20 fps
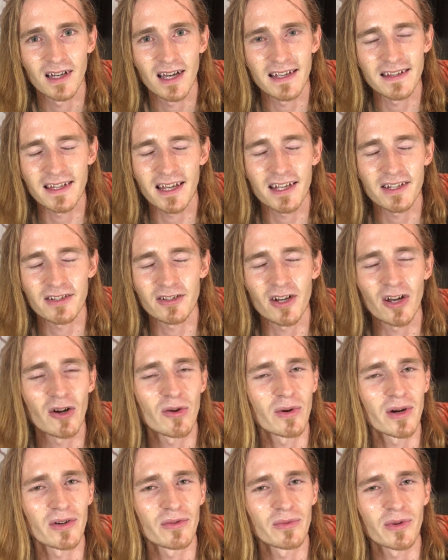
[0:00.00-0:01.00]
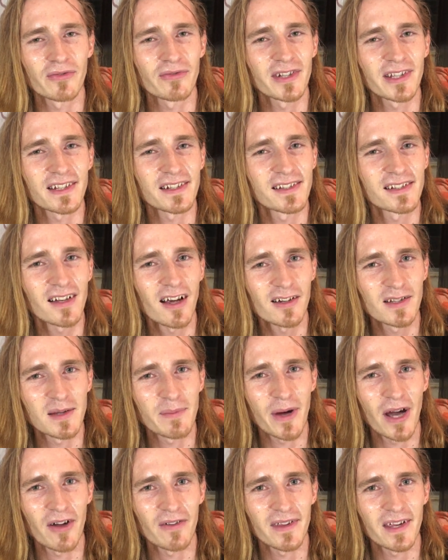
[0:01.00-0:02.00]
And then, you know what really sucked
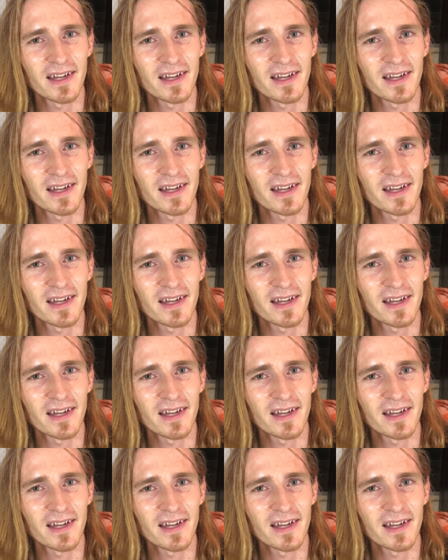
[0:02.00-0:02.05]
about